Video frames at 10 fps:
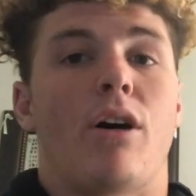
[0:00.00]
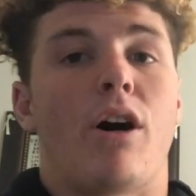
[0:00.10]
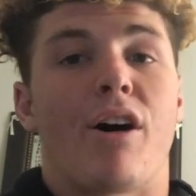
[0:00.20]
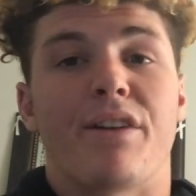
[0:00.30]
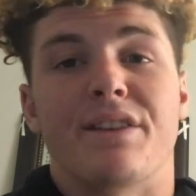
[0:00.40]

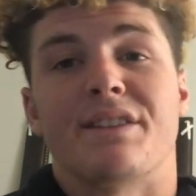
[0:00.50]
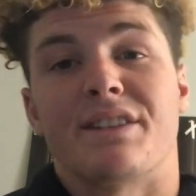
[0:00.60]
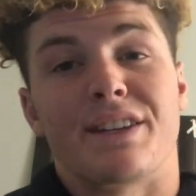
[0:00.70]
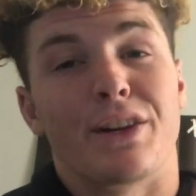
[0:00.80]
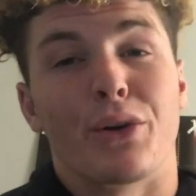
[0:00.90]
all this
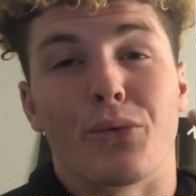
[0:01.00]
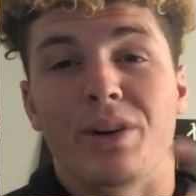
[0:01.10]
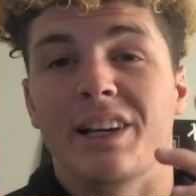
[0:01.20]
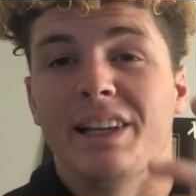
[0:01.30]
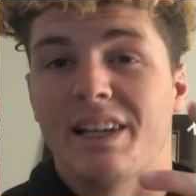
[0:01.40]
is getting
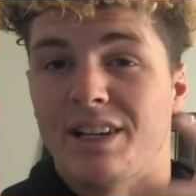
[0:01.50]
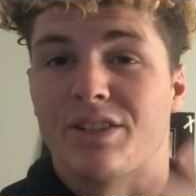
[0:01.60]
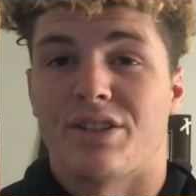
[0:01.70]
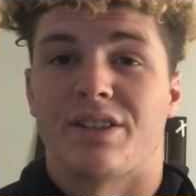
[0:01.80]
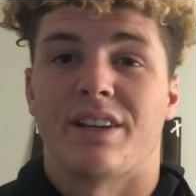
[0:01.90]
really
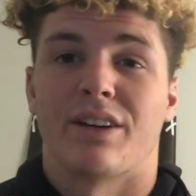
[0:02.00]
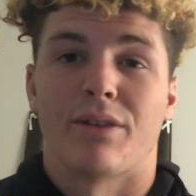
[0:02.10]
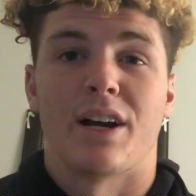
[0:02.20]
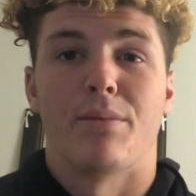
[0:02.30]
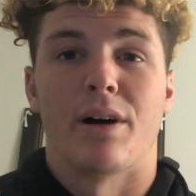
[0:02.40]
interesting
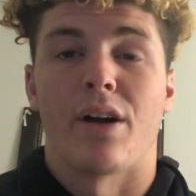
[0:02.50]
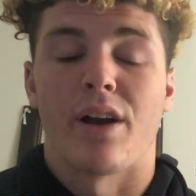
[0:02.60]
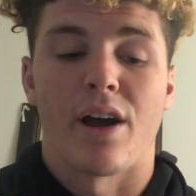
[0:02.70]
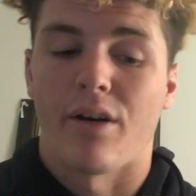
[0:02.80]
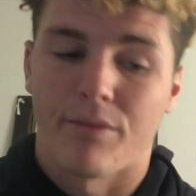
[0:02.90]
right about
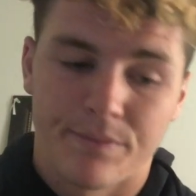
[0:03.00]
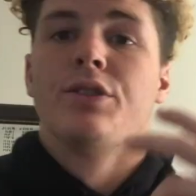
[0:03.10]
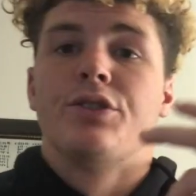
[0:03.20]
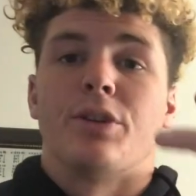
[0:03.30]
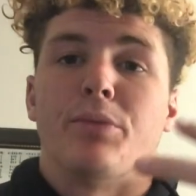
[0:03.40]
now.
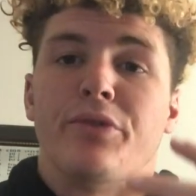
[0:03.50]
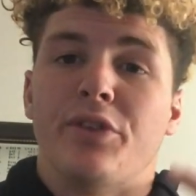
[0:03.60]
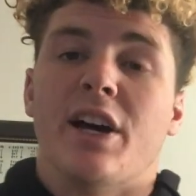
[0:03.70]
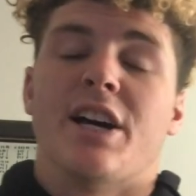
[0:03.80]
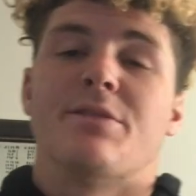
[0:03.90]
Some of you
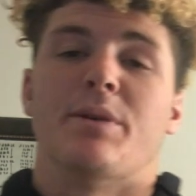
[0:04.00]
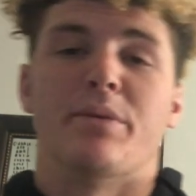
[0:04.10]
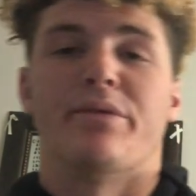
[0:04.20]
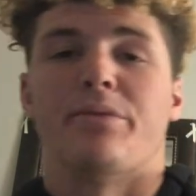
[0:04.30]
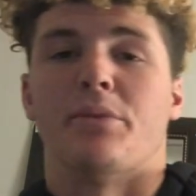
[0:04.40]
guys may be
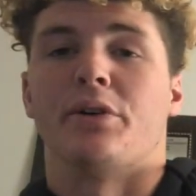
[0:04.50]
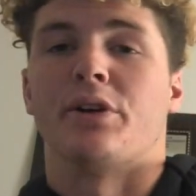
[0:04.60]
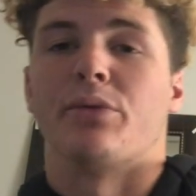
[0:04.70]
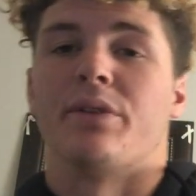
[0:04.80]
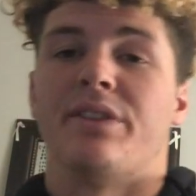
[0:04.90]

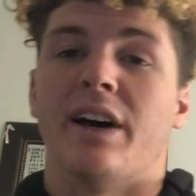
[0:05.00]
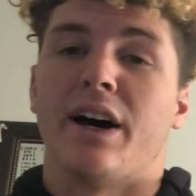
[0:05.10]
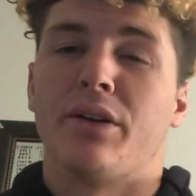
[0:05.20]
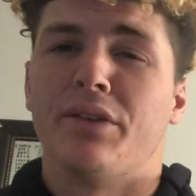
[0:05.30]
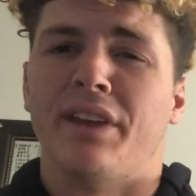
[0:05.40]
familiar with
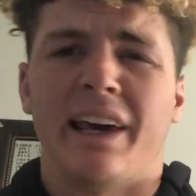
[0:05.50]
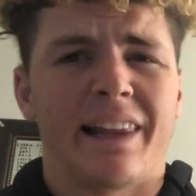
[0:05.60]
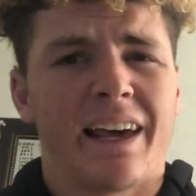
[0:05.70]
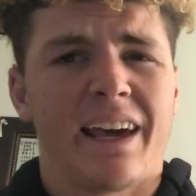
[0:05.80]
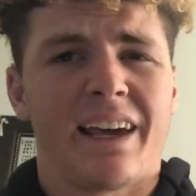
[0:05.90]
Donald
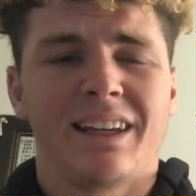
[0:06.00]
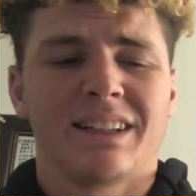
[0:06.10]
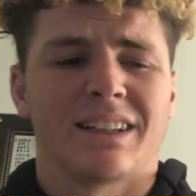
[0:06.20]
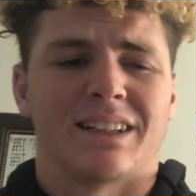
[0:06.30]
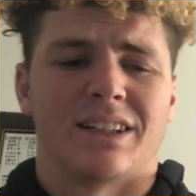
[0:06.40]
DeLahaye.
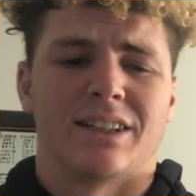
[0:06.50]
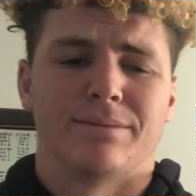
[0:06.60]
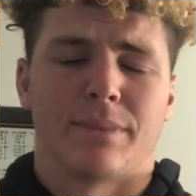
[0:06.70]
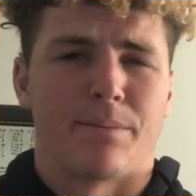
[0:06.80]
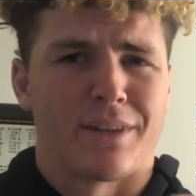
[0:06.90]

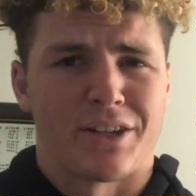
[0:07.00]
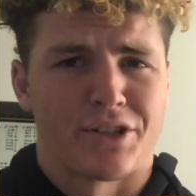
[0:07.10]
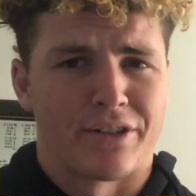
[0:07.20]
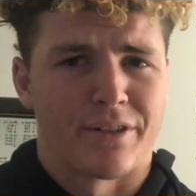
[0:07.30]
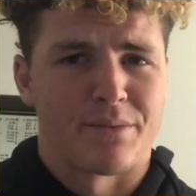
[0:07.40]
I'm not
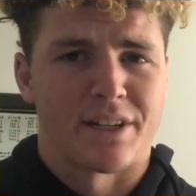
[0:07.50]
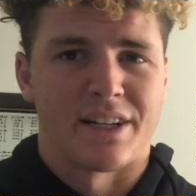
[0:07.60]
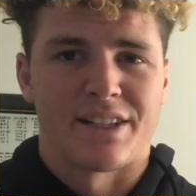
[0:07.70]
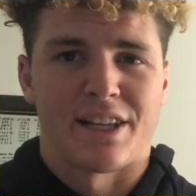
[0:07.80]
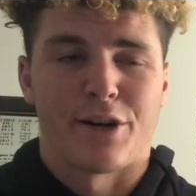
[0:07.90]
sure if I'm saying
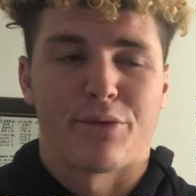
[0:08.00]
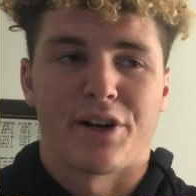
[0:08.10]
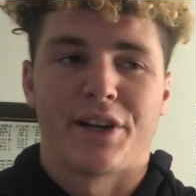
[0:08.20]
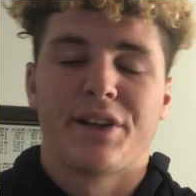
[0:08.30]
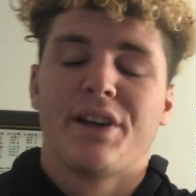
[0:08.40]
his name right,